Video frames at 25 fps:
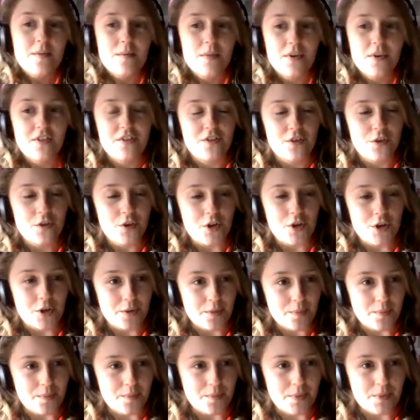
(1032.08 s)

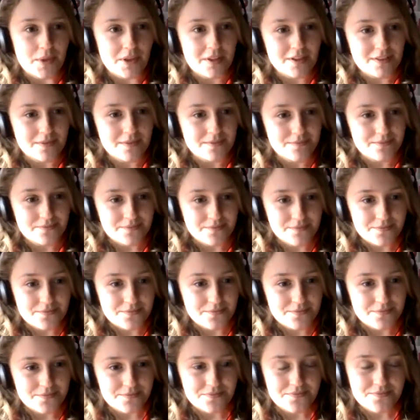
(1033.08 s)
before, but
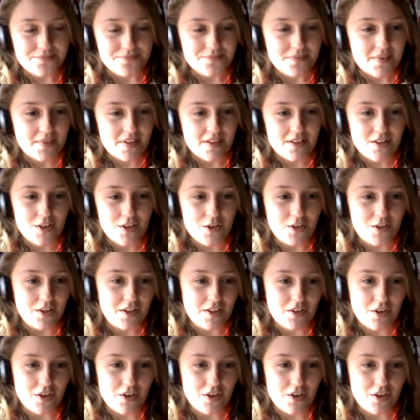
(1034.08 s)
not in